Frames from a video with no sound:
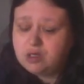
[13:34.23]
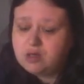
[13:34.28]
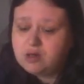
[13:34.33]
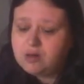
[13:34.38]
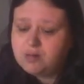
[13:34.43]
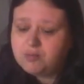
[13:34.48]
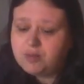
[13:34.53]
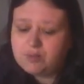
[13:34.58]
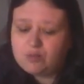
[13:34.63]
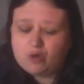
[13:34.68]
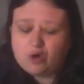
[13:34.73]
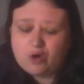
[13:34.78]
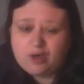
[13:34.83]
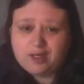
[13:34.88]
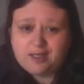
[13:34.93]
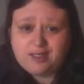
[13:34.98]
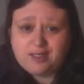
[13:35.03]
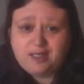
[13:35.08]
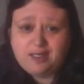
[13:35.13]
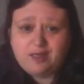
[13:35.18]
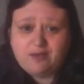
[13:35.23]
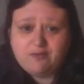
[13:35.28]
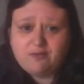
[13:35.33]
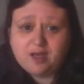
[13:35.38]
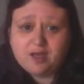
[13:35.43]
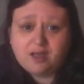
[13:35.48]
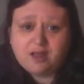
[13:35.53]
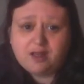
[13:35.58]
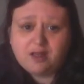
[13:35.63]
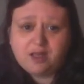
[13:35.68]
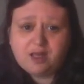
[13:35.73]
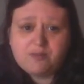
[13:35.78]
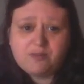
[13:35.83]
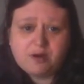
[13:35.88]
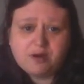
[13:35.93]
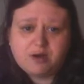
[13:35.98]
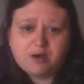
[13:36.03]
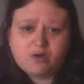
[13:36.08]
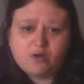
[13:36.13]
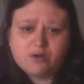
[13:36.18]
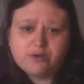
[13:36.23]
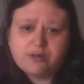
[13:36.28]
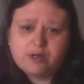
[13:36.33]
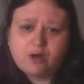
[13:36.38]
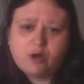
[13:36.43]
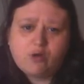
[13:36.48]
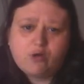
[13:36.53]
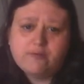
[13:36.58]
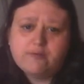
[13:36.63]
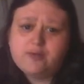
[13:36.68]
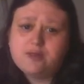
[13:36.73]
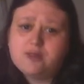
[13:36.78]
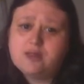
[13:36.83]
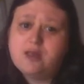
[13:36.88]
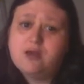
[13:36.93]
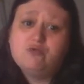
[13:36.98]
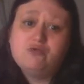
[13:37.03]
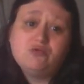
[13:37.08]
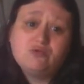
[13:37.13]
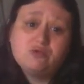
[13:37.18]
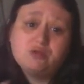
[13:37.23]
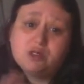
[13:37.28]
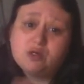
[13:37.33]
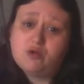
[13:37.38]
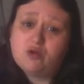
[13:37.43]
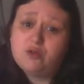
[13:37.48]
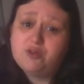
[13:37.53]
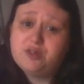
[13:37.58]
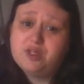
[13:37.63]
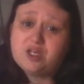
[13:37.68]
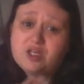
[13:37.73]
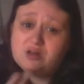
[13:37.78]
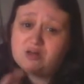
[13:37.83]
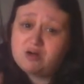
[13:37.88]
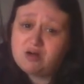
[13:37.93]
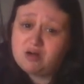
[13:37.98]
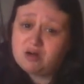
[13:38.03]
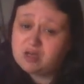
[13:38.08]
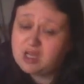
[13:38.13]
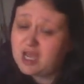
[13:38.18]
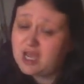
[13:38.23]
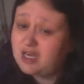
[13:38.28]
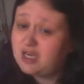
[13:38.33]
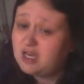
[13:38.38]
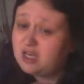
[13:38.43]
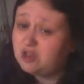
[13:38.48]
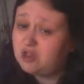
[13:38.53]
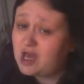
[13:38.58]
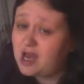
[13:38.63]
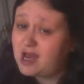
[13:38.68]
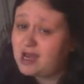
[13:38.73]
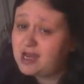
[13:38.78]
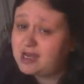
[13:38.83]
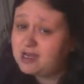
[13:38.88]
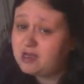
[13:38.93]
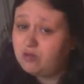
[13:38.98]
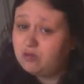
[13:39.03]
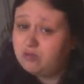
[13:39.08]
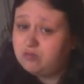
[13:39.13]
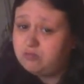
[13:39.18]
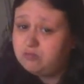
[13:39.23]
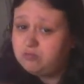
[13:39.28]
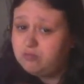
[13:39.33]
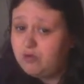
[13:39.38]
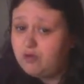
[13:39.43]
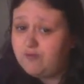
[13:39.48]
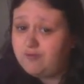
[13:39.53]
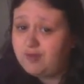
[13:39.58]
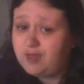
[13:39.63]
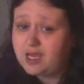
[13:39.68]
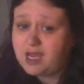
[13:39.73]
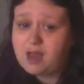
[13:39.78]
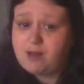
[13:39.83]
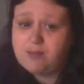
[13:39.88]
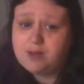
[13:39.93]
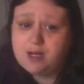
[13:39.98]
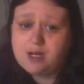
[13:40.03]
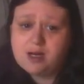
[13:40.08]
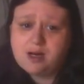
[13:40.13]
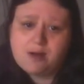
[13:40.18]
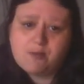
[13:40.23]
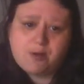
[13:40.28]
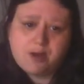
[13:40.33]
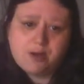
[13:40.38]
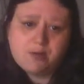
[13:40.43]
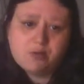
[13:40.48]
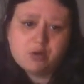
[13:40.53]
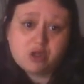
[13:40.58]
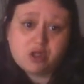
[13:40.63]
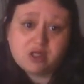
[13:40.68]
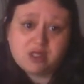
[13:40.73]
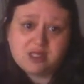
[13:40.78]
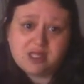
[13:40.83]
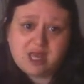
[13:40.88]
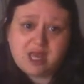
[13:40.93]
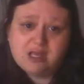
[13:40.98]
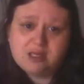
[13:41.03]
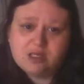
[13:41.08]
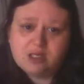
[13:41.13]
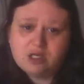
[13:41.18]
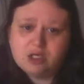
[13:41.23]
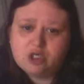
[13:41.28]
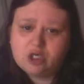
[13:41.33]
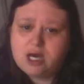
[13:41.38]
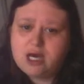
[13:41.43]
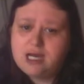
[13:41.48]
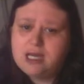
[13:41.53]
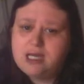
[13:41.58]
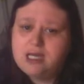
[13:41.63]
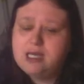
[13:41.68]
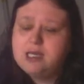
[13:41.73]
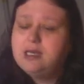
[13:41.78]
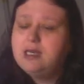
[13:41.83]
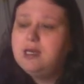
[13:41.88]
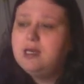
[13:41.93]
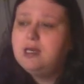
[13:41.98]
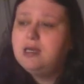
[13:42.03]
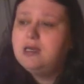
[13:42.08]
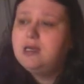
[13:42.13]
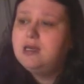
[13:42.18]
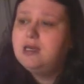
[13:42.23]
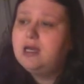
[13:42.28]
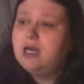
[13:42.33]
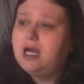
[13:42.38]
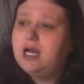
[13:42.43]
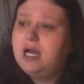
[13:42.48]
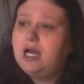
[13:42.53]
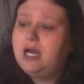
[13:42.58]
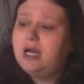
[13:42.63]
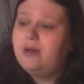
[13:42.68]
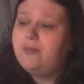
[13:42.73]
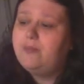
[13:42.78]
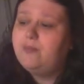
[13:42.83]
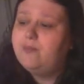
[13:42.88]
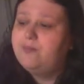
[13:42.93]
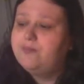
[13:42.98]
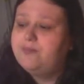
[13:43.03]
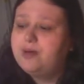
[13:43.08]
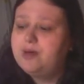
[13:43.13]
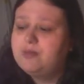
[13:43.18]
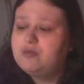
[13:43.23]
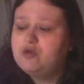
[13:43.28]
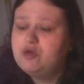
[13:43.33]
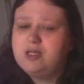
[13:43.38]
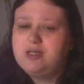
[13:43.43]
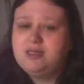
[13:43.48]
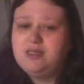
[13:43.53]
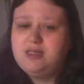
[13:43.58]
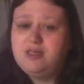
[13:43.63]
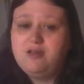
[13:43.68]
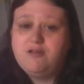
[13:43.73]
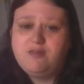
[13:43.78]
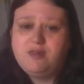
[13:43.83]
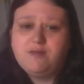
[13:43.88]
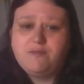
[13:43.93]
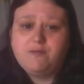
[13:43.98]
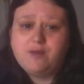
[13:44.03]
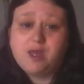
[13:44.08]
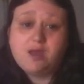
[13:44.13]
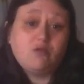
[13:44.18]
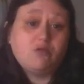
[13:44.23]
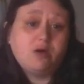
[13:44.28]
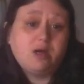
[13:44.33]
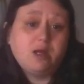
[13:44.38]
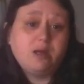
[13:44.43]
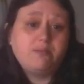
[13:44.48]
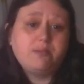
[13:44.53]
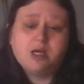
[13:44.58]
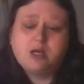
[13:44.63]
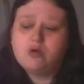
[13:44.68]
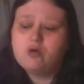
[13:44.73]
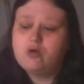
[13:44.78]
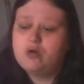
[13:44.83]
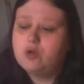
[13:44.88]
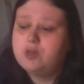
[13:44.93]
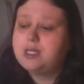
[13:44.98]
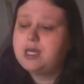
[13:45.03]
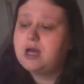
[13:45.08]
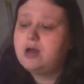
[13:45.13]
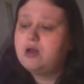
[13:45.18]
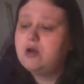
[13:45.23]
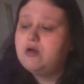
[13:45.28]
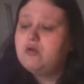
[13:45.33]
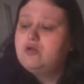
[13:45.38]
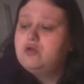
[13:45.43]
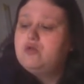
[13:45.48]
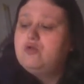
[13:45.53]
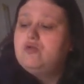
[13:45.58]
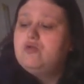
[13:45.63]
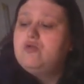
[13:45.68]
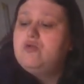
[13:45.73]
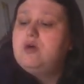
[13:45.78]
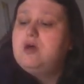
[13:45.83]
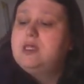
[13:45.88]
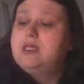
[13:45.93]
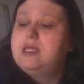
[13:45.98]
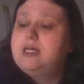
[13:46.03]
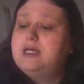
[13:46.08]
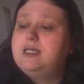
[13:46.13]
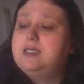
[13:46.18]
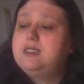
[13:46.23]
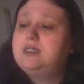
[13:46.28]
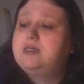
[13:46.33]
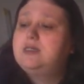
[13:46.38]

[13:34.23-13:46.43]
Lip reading: But I'm going to see if they can let me record that. Obviously, I'll not record or getting a jag. I'll move the camera away when she's getting a jag. But I'm going to see if the vet will let me record that. I also got her this.